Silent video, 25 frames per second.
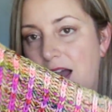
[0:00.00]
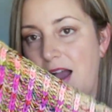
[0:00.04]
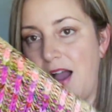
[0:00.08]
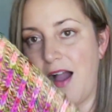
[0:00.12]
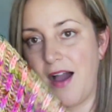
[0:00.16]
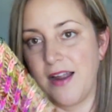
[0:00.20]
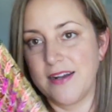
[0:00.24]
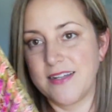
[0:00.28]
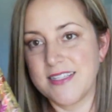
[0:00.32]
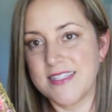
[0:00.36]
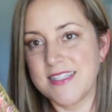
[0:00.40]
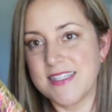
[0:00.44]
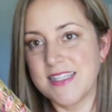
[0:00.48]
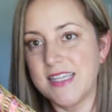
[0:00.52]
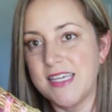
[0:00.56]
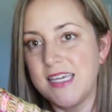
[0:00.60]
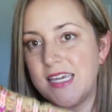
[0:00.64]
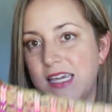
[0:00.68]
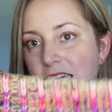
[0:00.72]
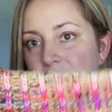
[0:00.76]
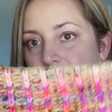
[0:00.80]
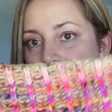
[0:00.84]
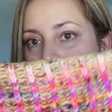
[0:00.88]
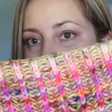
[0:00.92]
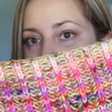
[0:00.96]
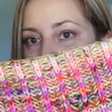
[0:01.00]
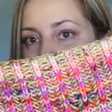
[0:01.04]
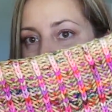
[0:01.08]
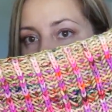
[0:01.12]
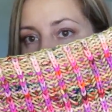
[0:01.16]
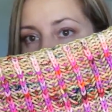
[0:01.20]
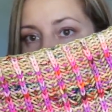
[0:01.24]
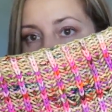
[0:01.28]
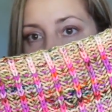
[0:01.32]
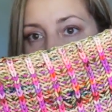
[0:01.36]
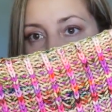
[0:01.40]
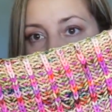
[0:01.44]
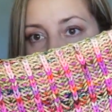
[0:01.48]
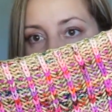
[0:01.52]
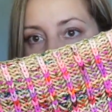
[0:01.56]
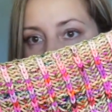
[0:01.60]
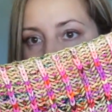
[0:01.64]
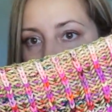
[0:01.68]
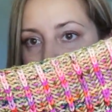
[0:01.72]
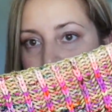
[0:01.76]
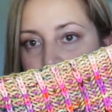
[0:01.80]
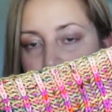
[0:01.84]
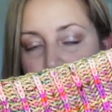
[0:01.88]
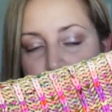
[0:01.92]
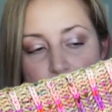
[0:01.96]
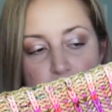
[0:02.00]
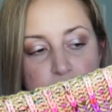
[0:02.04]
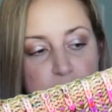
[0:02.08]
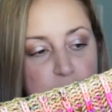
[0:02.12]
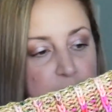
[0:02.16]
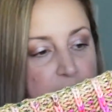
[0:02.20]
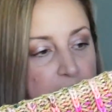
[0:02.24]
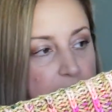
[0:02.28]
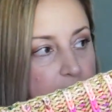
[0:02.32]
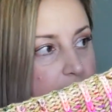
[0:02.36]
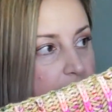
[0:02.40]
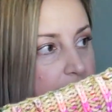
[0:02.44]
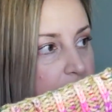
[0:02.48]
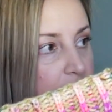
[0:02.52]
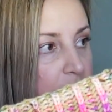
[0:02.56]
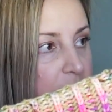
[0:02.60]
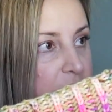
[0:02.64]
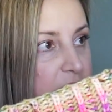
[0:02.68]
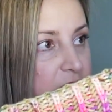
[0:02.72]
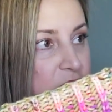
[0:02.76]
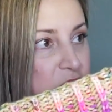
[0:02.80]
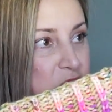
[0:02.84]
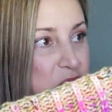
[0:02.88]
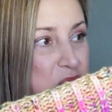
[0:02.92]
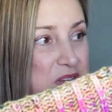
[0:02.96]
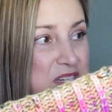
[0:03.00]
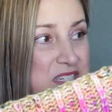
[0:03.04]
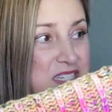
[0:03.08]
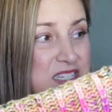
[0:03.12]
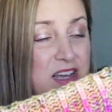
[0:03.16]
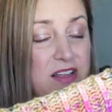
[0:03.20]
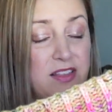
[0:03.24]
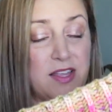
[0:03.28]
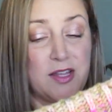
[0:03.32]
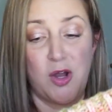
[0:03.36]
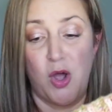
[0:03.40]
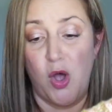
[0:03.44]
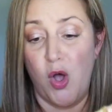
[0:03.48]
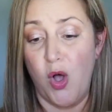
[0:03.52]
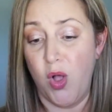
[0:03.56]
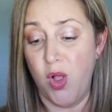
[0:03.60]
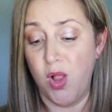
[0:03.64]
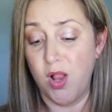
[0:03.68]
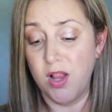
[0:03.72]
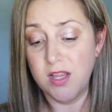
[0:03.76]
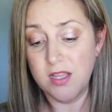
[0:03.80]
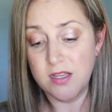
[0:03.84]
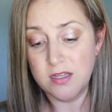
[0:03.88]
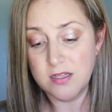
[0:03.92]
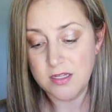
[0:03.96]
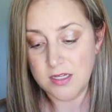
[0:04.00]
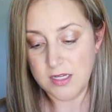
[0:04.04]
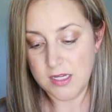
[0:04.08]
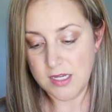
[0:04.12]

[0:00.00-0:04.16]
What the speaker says: Honestly, when this thing is wrapped around, I don't think you can tell at all.